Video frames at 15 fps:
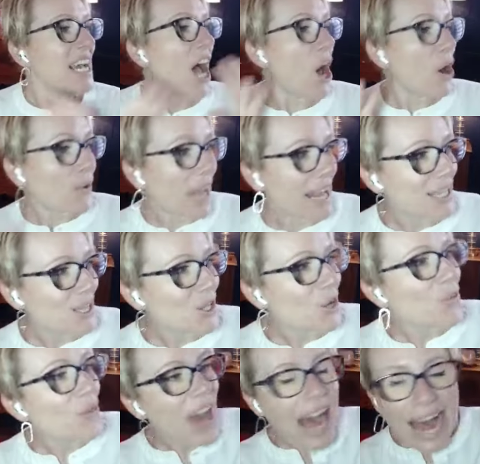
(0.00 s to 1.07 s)
Okay, so
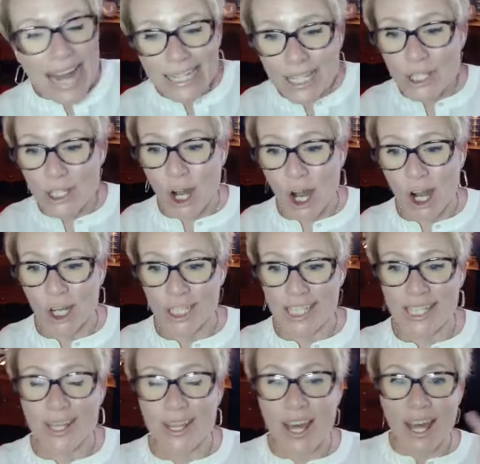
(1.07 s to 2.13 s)
that starts,
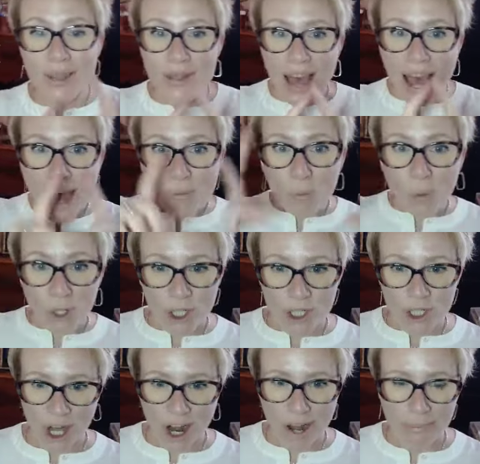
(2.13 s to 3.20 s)
that
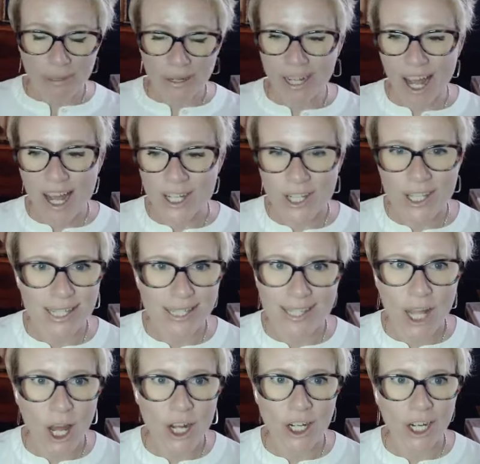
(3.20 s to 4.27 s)
workshop, gosh, this is
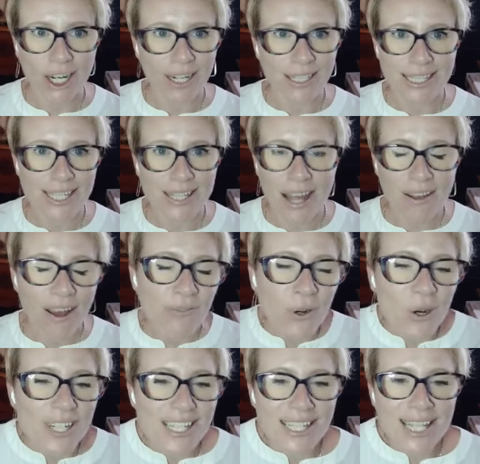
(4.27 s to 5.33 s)
longer, of
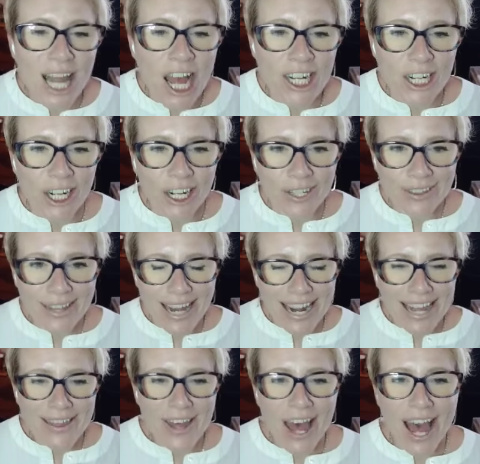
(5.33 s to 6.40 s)
course it's longer than
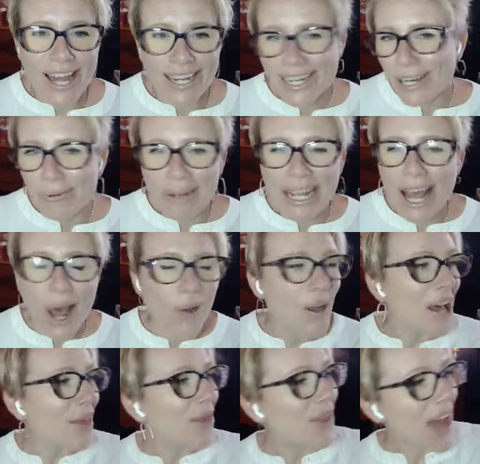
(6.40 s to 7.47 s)
I thought. Here we go.
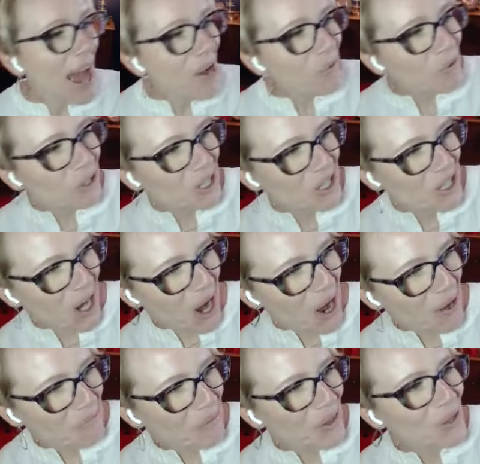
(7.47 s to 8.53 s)
That
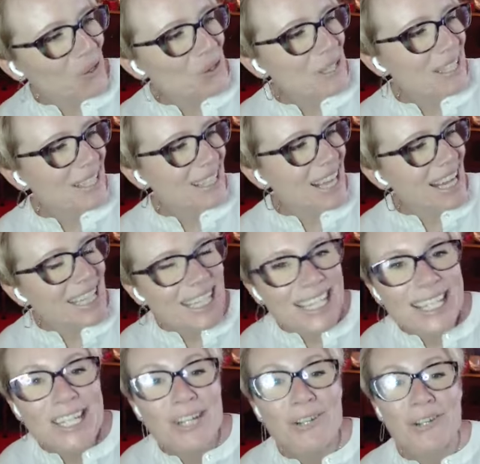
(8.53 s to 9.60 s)
workshop, that
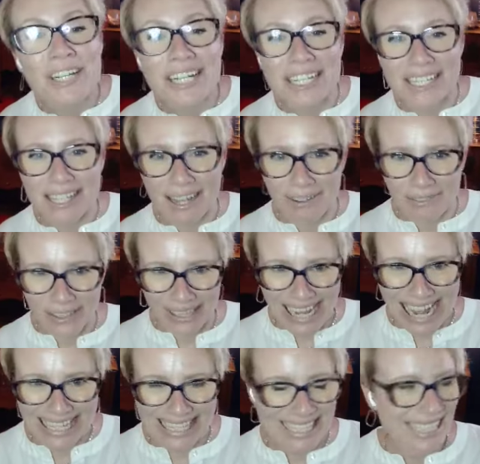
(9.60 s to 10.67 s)
series of
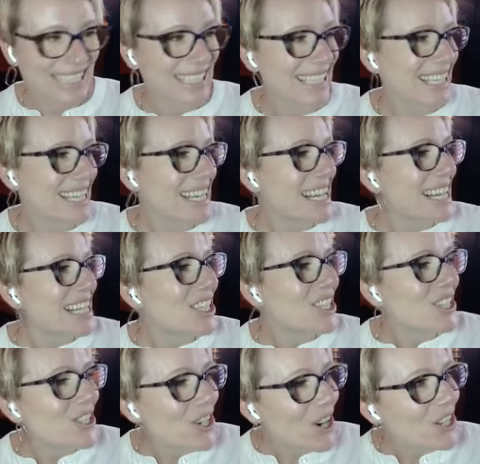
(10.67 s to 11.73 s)
classes
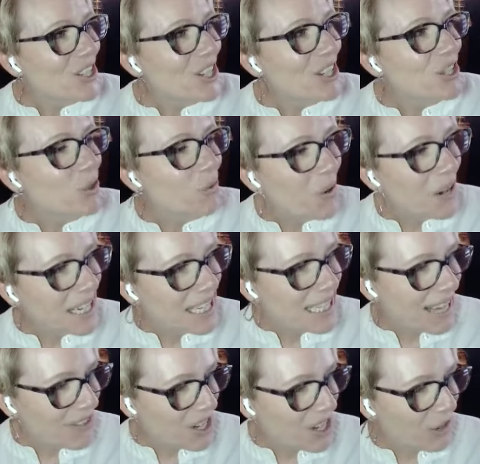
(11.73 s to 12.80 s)
starts on
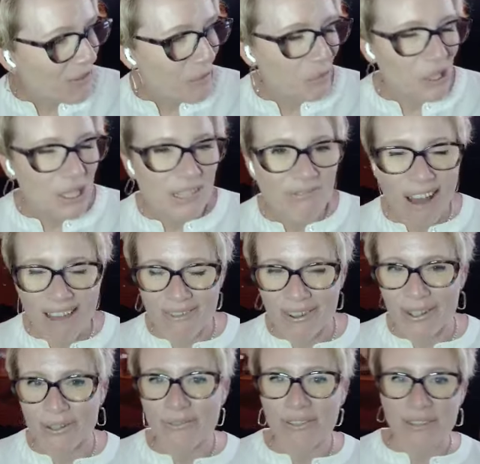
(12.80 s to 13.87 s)
27 November. It's
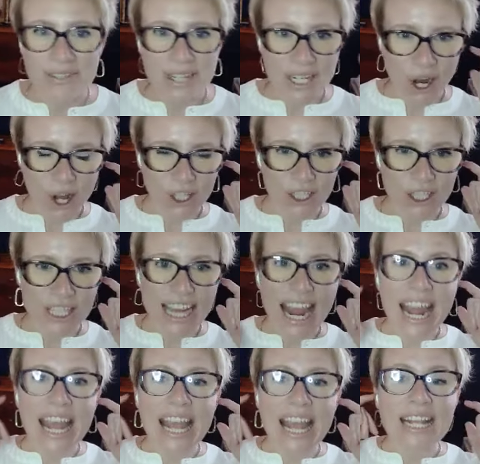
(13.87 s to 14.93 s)
$550,
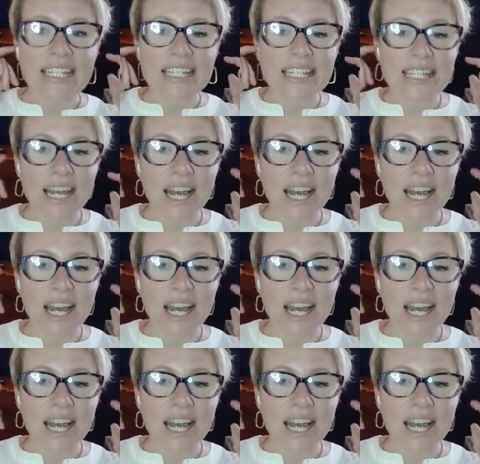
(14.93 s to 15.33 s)
and